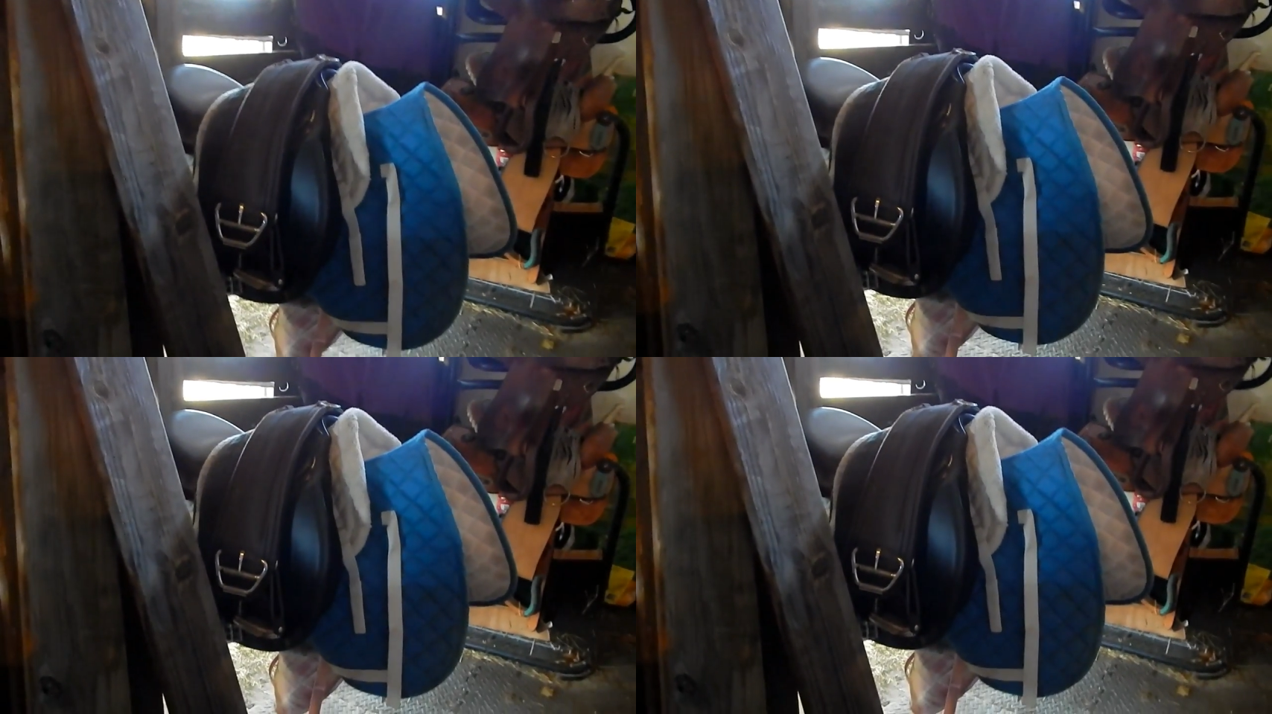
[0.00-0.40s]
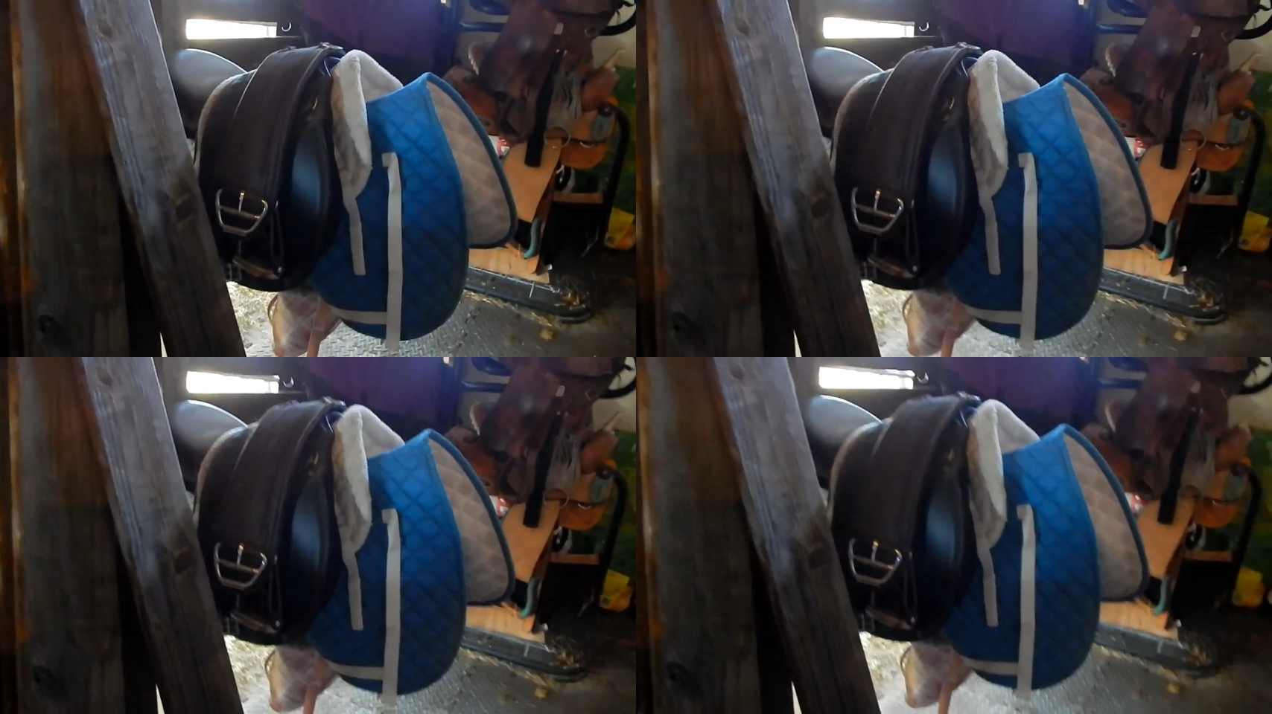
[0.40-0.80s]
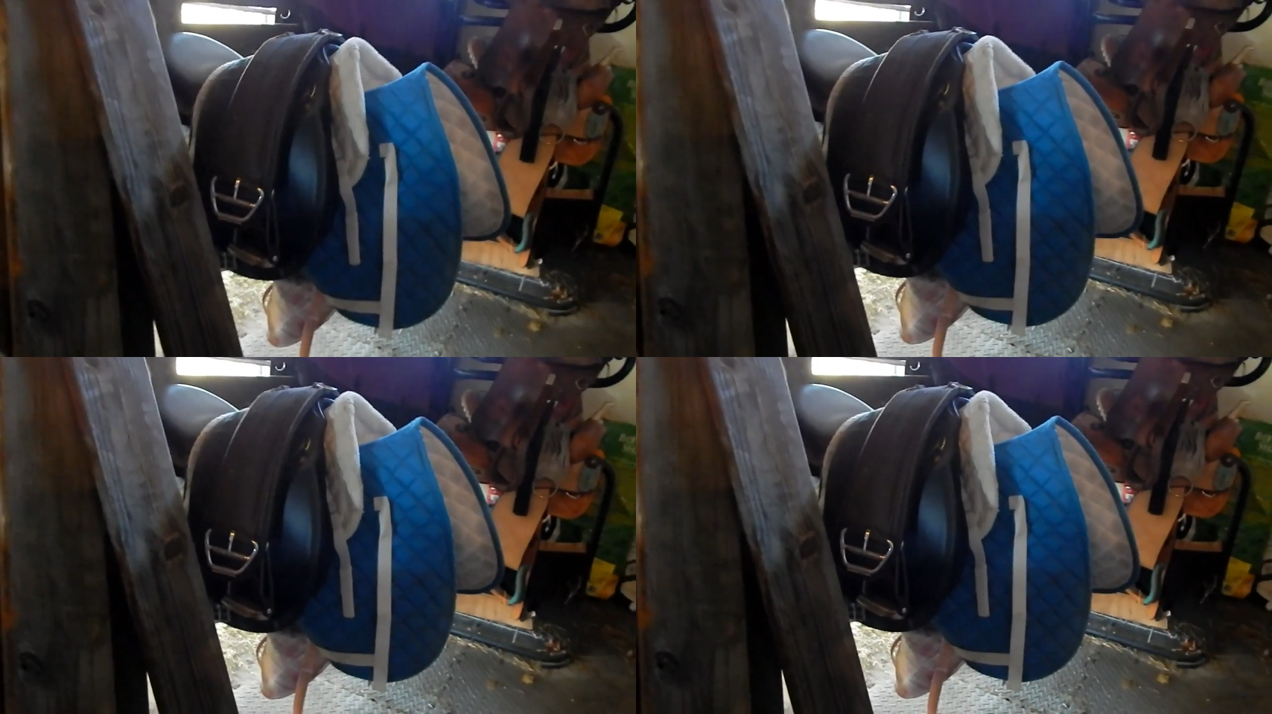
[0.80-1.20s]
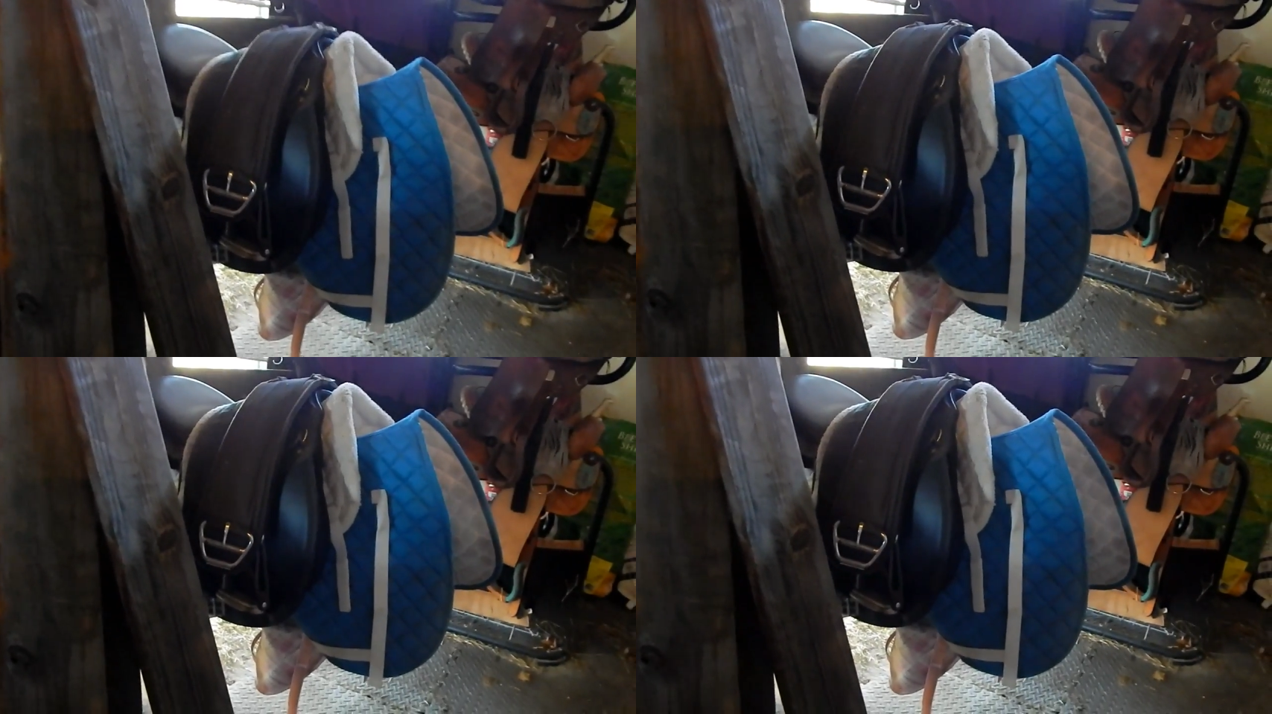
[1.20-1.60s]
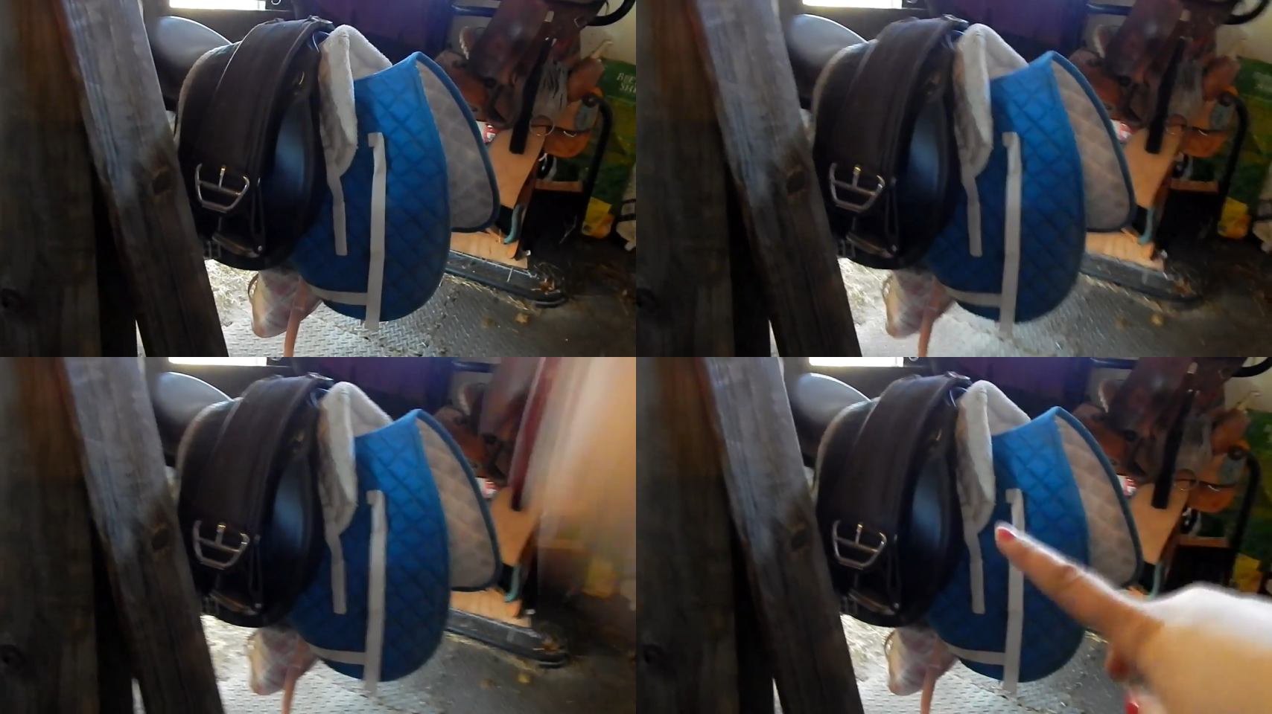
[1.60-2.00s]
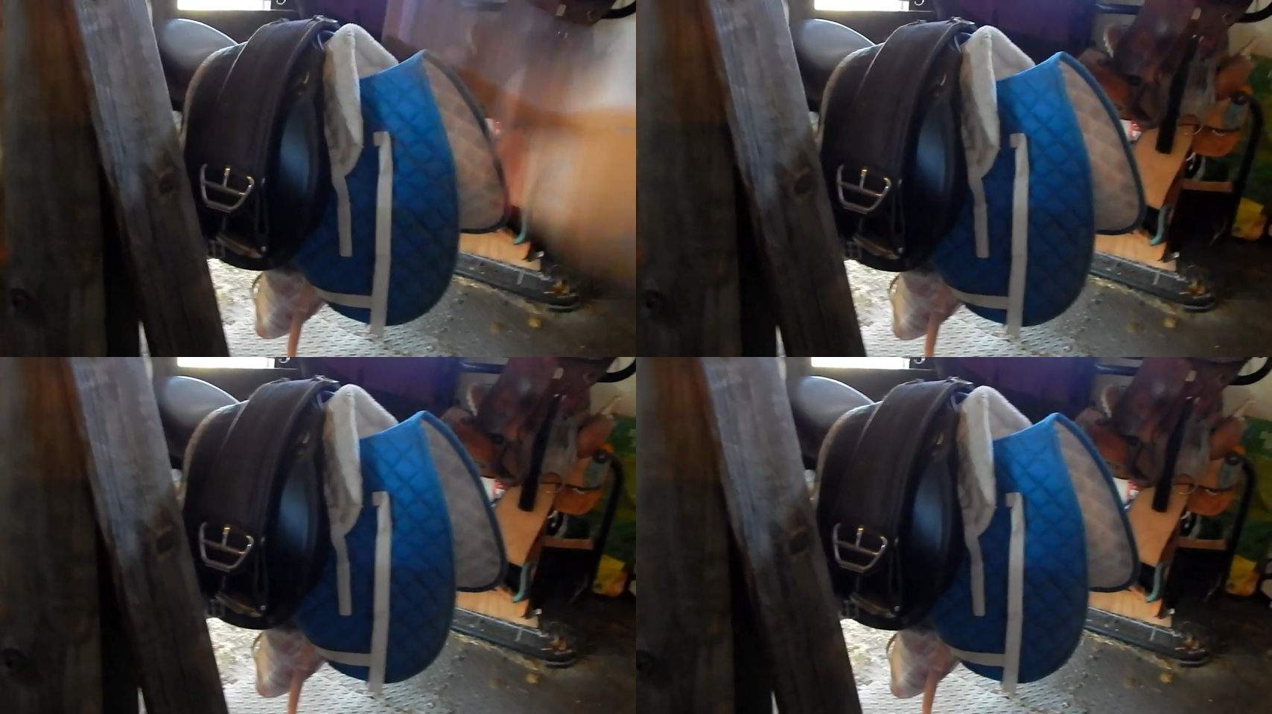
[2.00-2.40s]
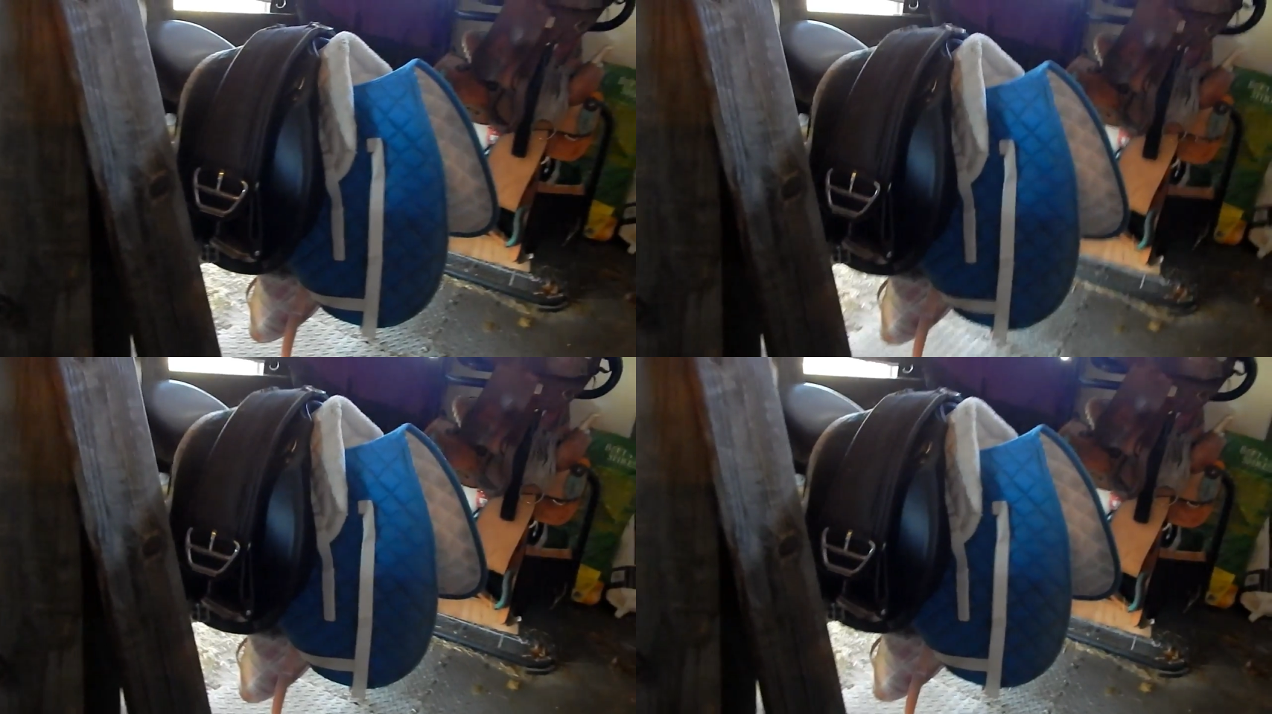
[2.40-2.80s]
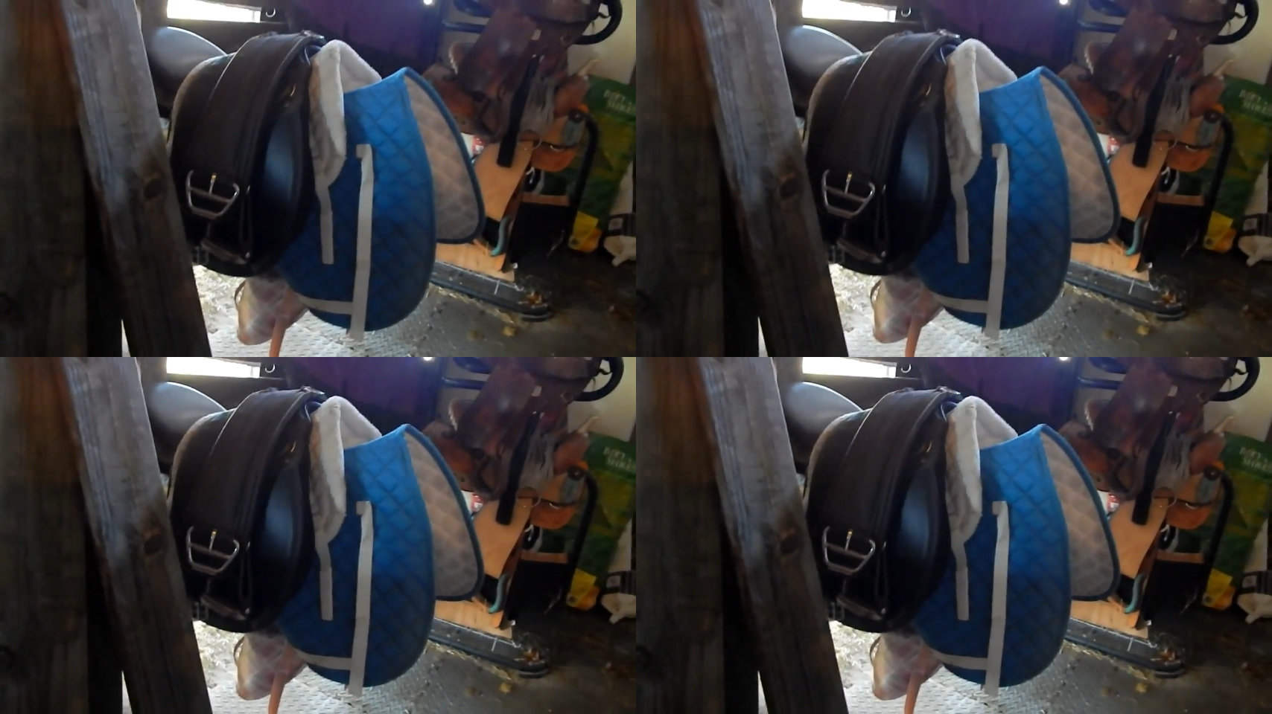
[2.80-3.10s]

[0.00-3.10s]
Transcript: Nobody's mouth can be seen.